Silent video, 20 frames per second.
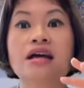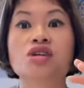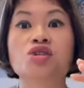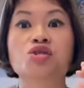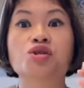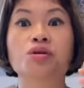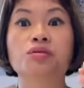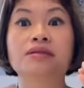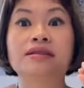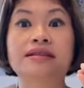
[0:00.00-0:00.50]

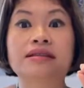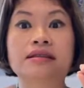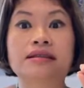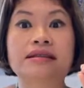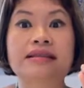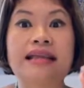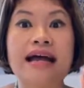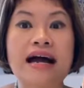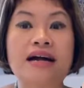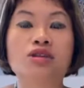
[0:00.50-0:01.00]
So
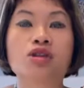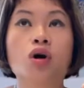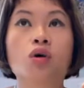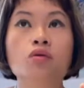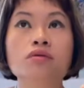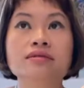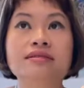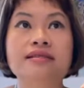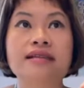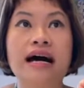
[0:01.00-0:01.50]
that
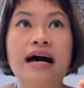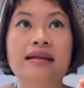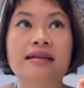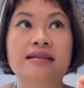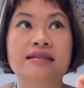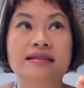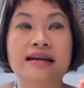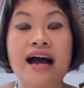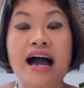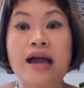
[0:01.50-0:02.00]
those are
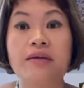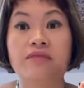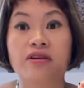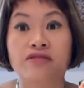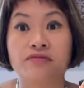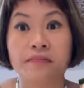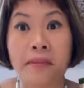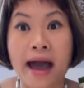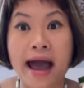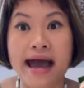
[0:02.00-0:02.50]
the type
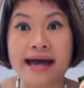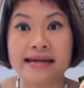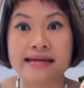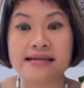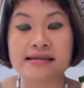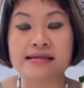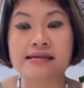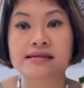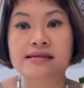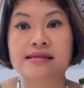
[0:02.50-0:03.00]
of
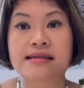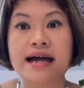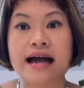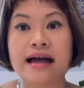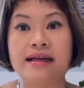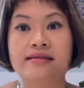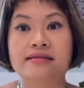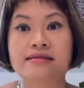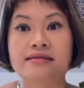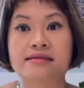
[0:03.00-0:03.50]
patterns
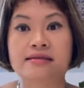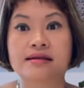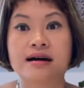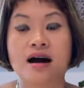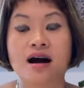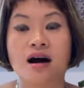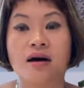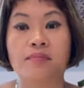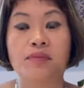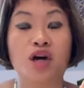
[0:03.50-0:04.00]
that
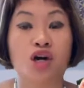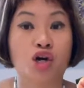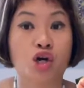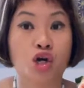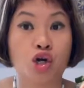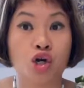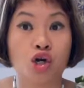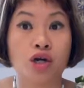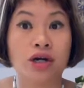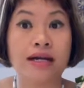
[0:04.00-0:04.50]

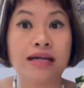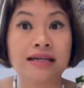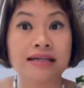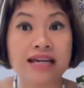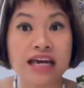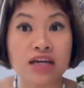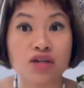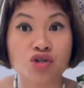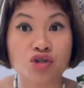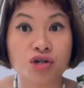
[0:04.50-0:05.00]
occur in
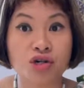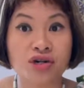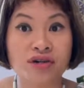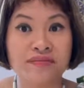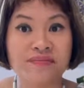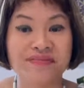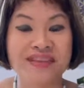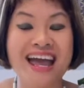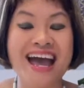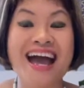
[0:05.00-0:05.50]

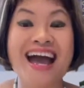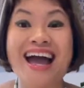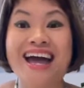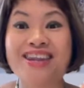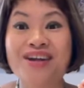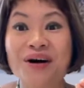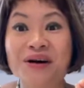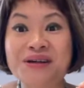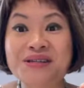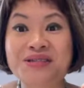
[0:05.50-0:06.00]
nature,
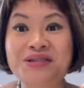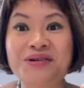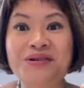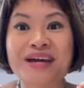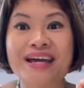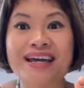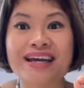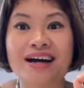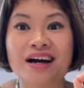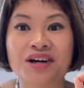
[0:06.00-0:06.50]
and also
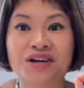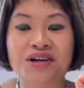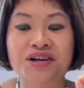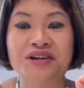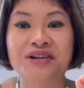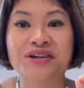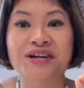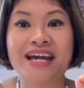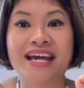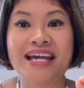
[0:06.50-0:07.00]

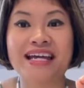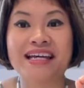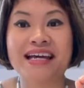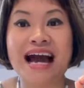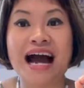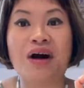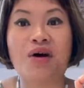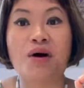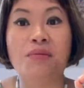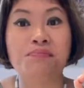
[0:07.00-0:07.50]
occur in
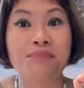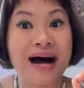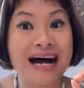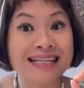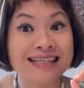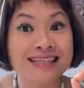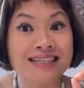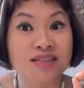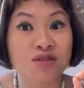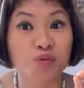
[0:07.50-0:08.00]
our
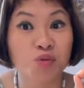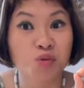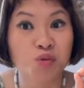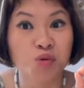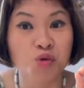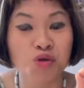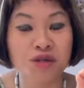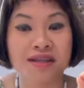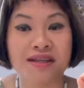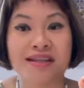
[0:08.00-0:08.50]
mother's
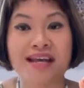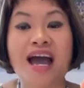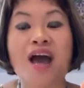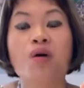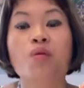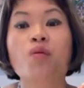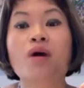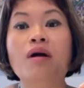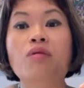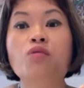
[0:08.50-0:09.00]
womb
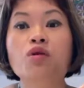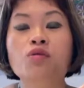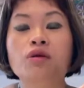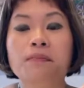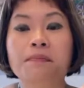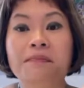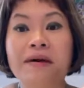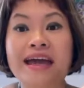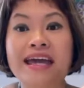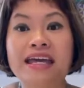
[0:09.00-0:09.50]
when we
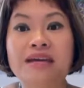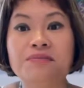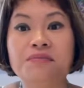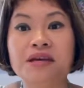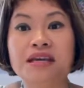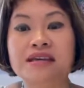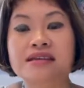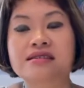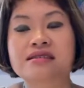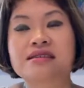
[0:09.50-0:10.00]
were
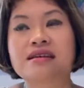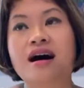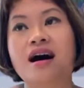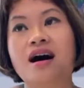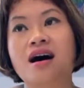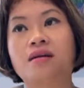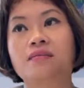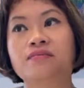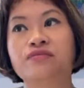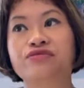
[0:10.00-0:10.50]
babies,
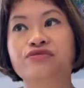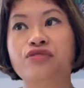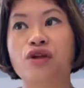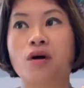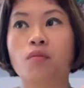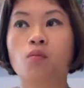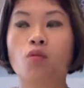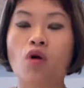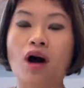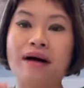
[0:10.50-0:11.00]

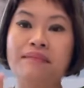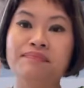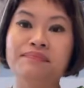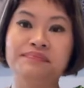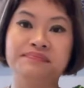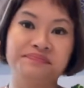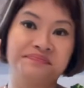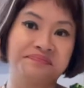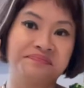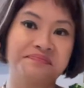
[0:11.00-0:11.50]
from
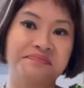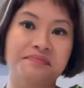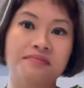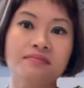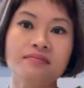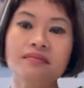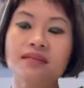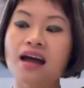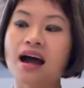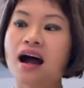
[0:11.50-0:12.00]
one
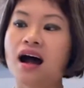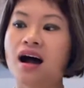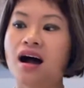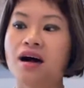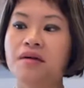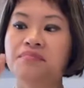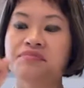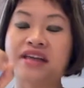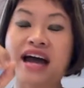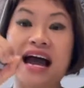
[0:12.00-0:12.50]

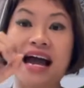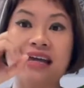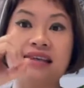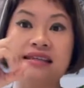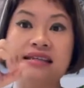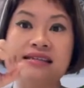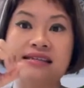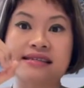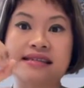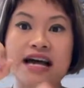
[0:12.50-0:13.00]

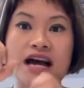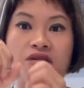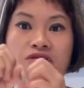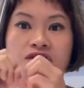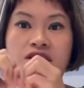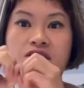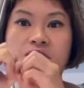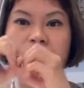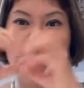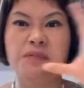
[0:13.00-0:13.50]
tiny cell
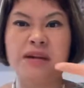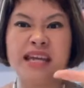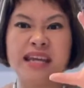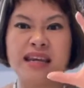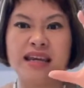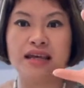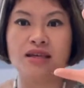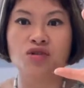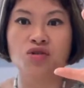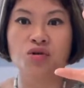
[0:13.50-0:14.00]

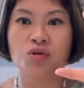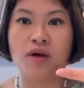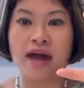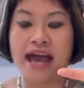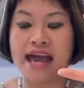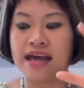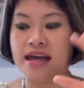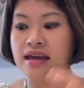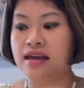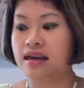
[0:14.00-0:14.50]
split into
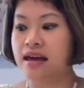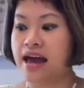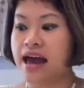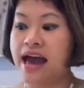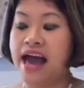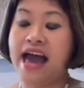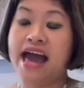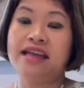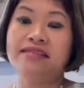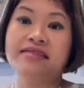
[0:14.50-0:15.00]
8,
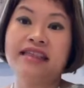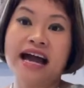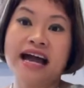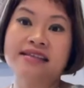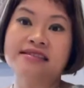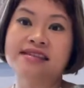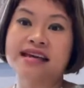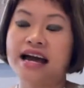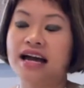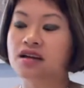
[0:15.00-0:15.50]
and
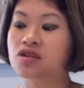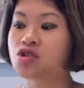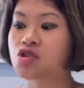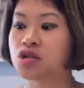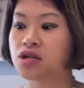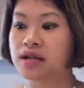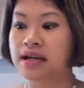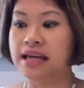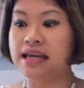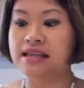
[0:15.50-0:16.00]
that's
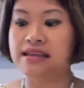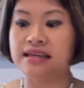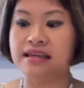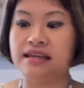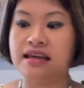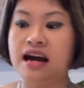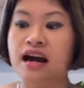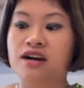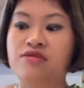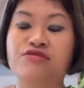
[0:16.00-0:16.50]
actually
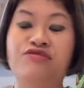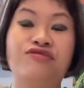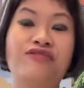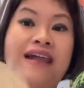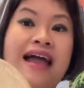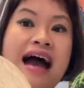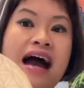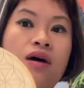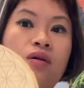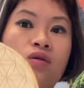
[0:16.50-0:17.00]
the
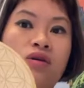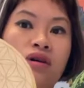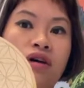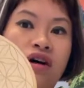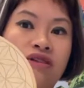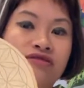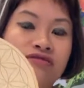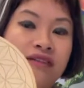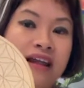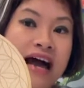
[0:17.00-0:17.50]
flower
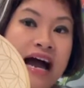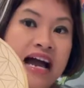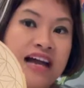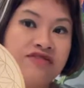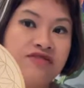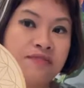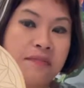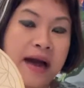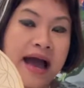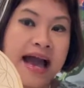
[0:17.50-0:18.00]
of
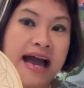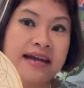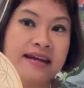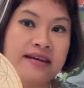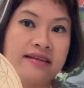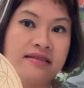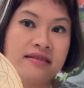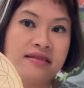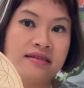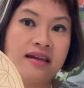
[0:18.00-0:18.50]
life
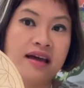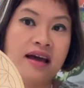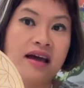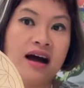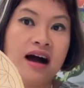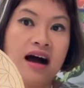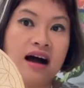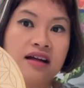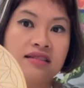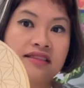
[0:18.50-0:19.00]
pattern
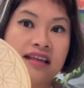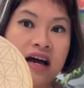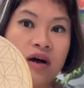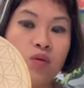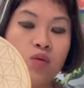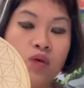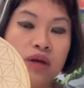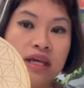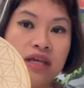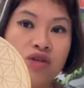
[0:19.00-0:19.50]

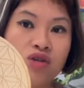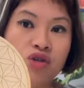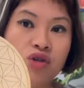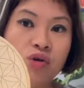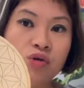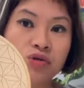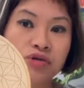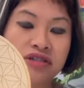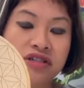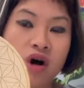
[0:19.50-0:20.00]
that we
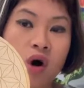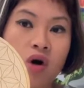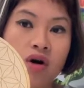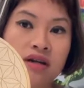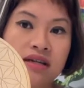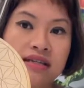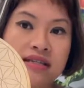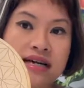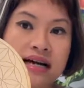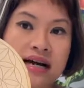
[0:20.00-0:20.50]
use all
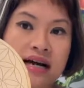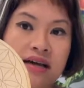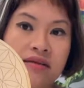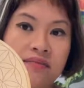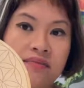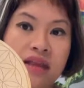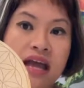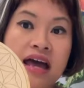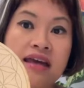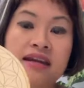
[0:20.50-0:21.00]
the
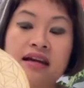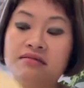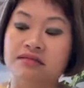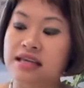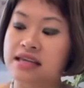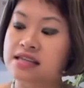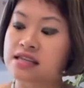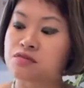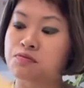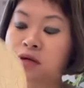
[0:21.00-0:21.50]
time. Now
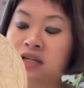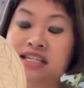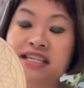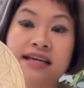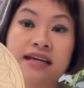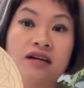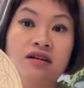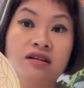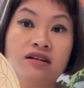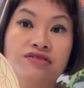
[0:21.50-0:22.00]
this
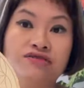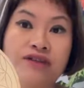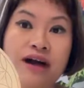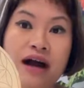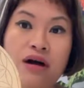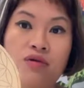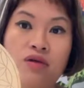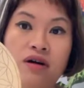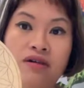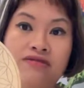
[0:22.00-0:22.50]
particular
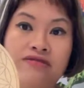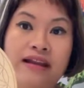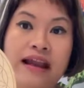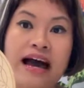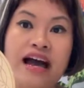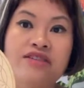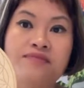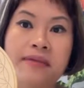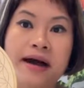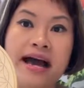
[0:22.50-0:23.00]
flower of
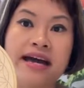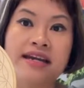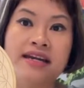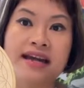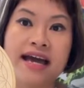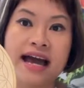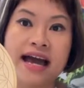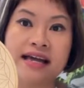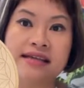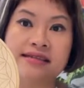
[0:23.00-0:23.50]
life
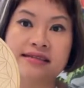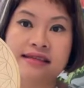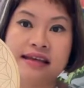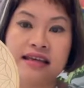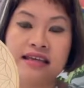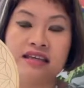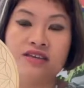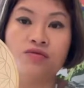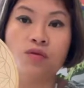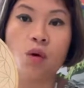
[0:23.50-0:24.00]
pattern has
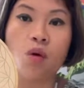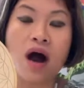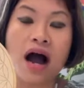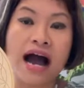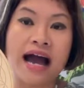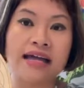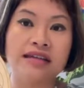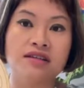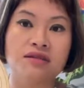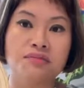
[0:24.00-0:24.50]
an evil
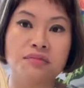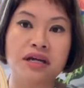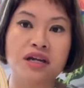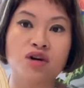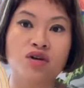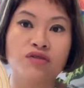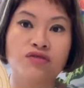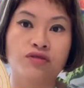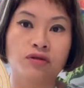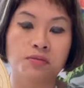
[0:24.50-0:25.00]
eye in the
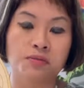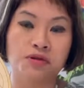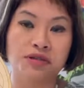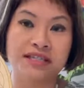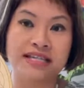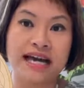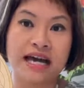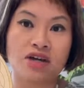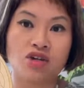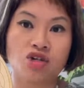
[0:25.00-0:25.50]
middle for
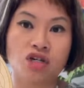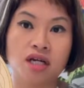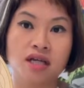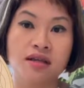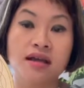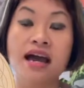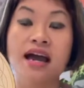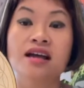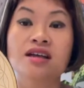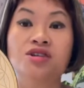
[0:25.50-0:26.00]

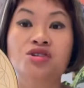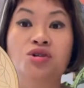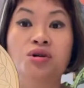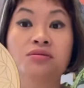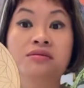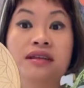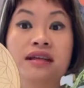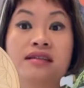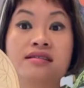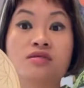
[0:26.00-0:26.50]
protection,
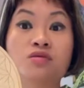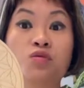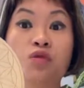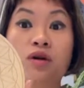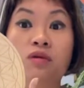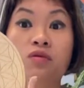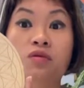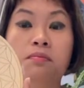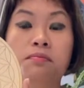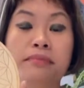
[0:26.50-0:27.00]
so this
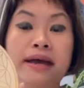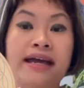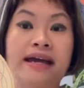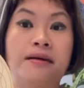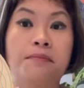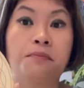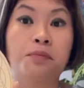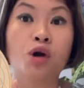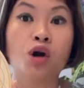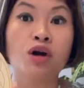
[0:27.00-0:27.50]
will make
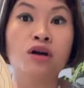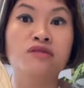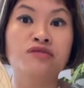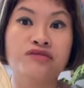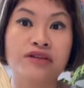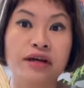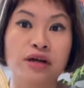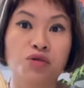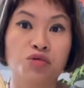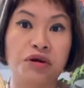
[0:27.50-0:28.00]
a
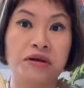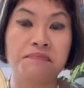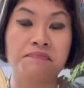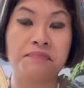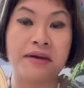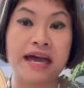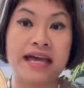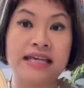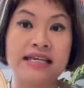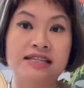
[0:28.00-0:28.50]
perfect grid
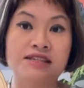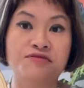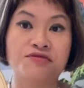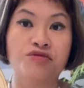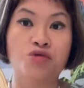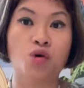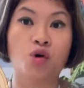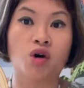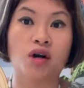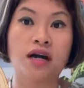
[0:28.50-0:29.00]
base
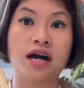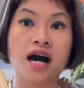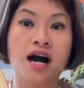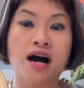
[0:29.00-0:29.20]
for